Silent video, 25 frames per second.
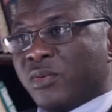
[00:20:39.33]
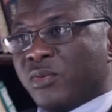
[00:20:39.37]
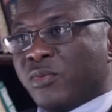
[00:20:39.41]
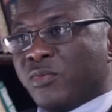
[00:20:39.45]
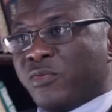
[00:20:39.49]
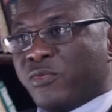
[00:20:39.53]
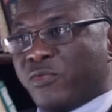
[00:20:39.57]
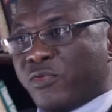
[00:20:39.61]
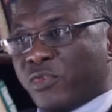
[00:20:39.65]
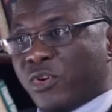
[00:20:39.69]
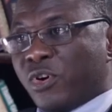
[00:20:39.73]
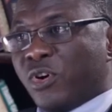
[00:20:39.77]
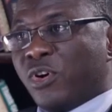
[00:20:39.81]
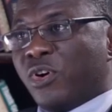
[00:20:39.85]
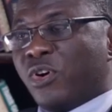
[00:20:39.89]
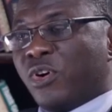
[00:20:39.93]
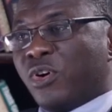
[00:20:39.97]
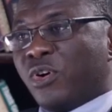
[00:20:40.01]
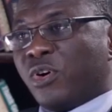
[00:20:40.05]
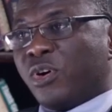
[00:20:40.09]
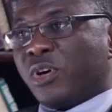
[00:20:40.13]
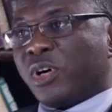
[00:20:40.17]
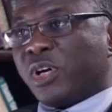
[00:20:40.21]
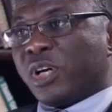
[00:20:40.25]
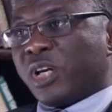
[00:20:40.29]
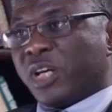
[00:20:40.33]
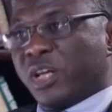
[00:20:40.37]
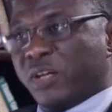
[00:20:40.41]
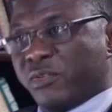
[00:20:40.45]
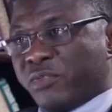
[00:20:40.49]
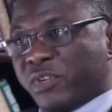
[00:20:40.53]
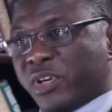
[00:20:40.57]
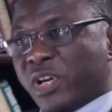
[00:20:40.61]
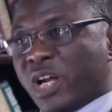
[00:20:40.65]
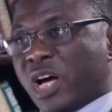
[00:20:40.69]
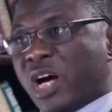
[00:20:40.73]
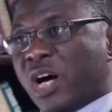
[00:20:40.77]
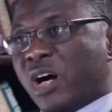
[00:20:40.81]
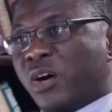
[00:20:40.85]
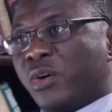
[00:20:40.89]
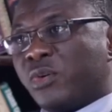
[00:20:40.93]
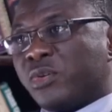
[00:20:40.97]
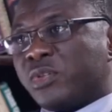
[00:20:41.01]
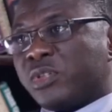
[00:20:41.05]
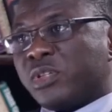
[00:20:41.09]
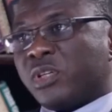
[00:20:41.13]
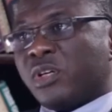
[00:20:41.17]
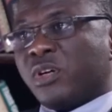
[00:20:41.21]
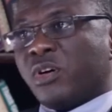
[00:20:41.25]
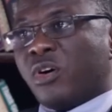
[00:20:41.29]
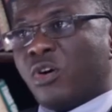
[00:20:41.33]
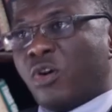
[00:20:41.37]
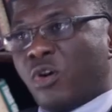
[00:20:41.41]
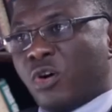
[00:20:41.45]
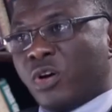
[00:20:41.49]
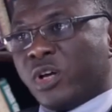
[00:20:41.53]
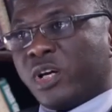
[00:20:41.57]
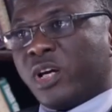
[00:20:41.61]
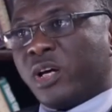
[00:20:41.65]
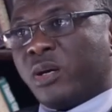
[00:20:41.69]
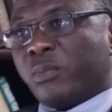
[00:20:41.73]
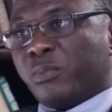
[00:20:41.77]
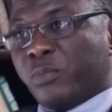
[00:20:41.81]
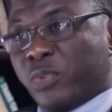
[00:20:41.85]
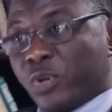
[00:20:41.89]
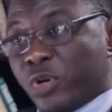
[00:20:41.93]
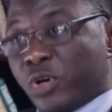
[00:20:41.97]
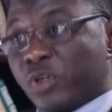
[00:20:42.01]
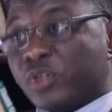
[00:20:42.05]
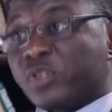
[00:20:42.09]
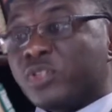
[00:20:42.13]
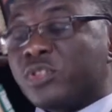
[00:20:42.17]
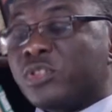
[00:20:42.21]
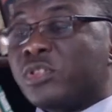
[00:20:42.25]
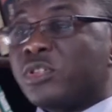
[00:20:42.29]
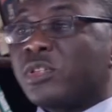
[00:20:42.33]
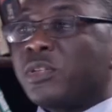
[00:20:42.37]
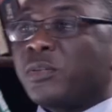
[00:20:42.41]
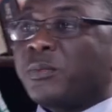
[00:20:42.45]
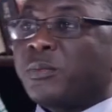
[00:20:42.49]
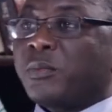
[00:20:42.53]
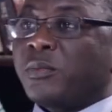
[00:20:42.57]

for giving out oil blocks